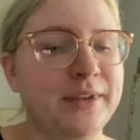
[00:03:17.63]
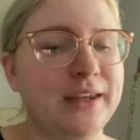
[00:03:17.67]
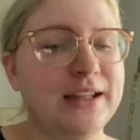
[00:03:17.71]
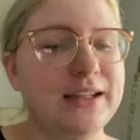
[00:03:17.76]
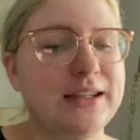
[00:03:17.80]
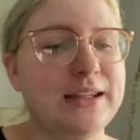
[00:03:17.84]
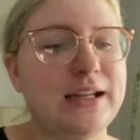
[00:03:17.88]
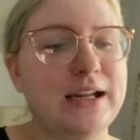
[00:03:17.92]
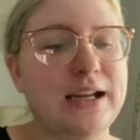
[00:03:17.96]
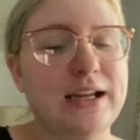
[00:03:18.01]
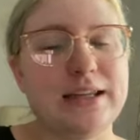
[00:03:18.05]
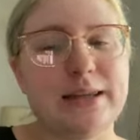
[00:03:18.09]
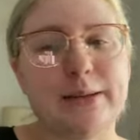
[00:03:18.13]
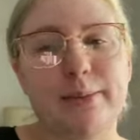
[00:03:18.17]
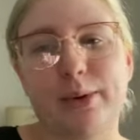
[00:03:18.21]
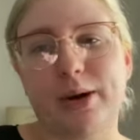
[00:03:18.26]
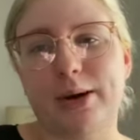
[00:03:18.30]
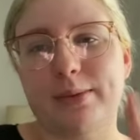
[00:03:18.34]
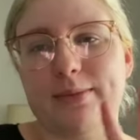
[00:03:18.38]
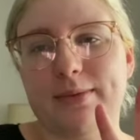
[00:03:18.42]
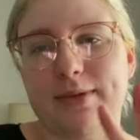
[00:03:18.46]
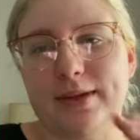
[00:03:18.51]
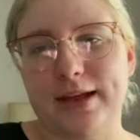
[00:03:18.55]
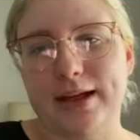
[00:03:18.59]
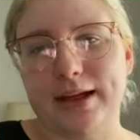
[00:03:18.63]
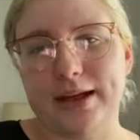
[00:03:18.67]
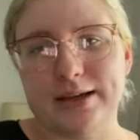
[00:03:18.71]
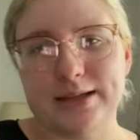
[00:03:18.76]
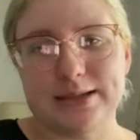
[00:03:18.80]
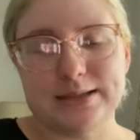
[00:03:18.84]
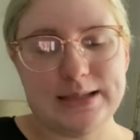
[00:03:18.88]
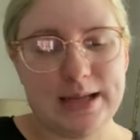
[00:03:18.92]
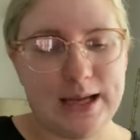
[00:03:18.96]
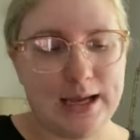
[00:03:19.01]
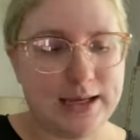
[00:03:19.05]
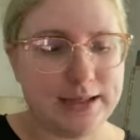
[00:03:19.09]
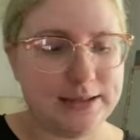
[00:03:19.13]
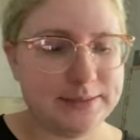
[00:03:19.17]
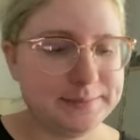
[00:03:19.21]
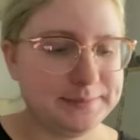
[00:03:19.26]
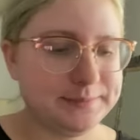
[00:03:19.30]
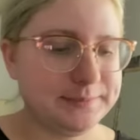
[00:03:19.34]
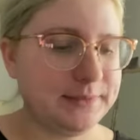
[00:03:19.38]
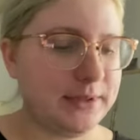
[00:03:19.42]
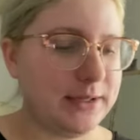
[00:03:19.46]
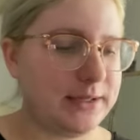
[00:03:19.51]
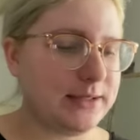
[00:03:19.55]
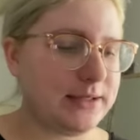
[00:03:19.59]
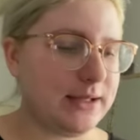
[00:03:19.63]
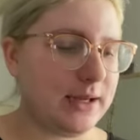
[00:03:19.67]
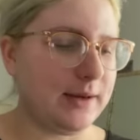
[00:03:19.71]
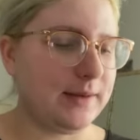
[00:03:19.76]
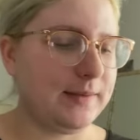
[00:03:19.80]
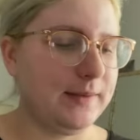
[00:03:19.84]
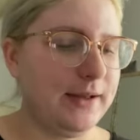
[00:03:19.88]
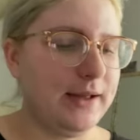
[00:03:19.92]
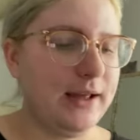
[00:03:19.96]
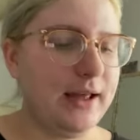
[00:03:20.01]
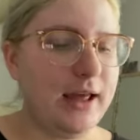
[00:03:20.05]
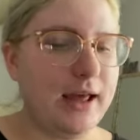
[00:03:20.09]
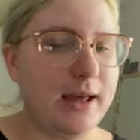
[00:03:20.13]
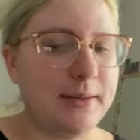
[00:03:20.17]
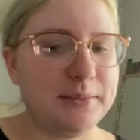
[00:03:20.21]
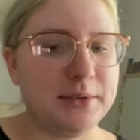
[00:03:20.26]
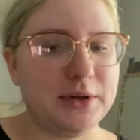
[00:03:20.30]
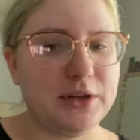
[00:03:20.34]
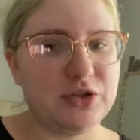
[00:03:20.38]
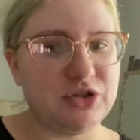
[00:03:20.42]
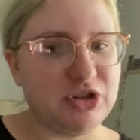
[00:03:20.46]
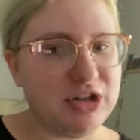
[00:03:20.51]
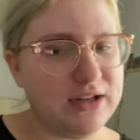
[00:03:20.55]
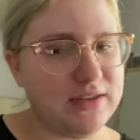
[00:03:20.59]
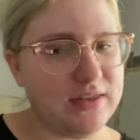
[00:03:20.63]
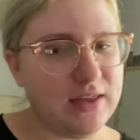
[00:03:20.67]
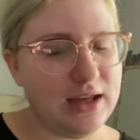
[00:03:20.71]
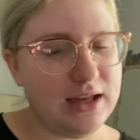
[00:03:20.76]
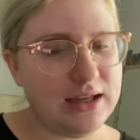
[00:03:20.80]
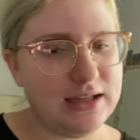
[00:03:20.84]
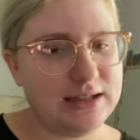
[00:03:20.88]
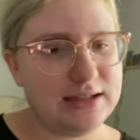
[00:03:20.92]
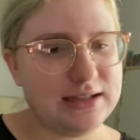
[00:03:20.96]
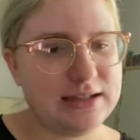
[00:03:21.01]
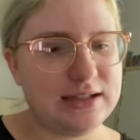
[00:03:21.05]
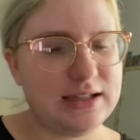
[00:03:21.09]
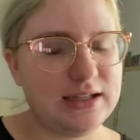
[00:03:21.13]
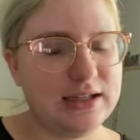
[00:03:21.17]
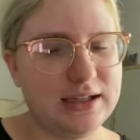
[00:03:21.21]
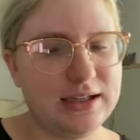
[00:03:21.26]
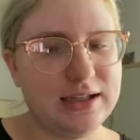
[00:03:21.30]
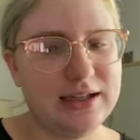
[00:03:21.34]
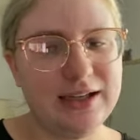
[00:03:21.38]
today's a purple kind of day. So I drink this,